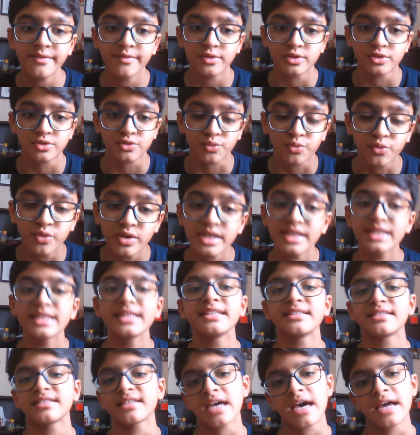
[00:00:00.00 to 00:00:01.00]
It was
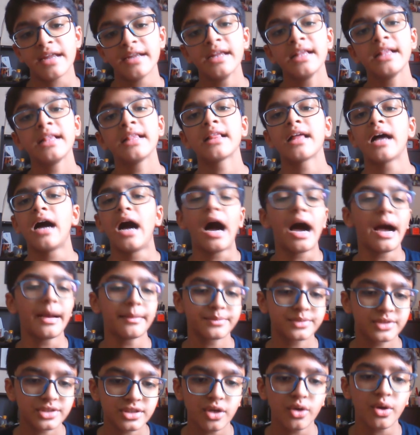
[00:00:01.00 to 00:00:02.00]
really sad.
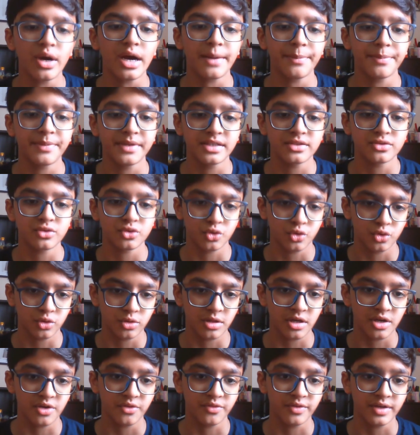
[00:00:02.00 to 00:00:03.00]
I'm so happy it's
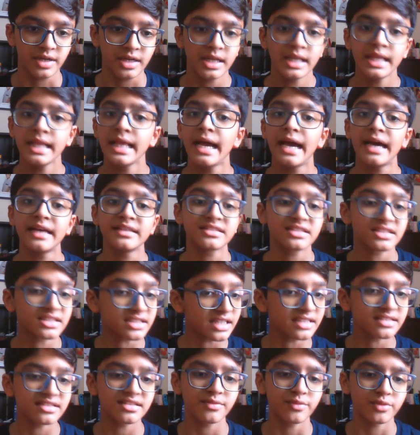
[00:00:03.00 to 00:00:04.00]
all over. And
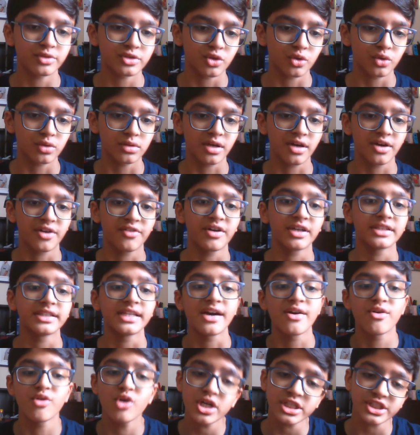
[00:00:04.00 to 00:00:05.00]
since it was all over,
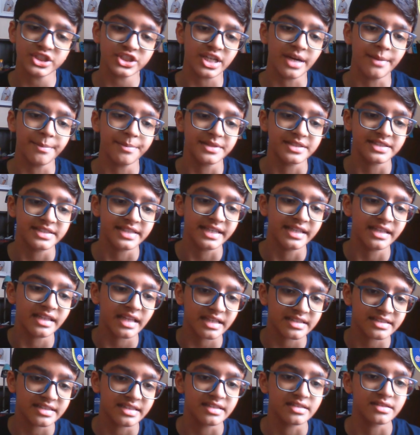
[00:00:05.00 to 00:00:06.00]
there was Champions League
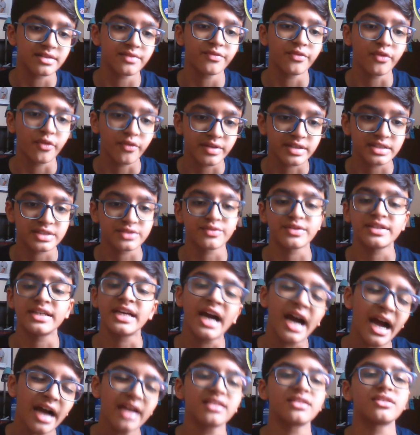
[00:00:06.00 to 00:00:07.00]
next season for which we
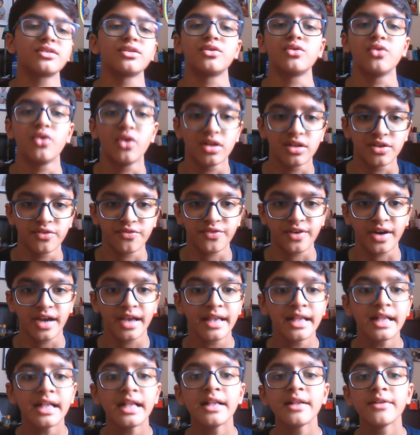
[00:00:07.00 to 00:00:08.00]
had to
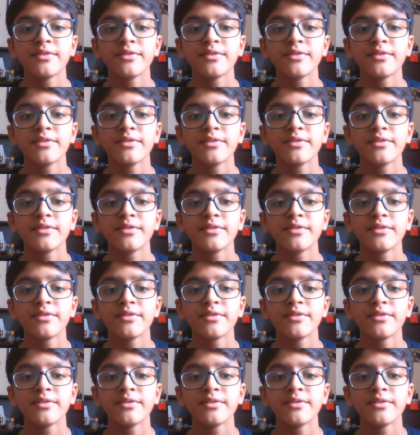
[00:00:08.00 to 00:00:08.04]
qualify,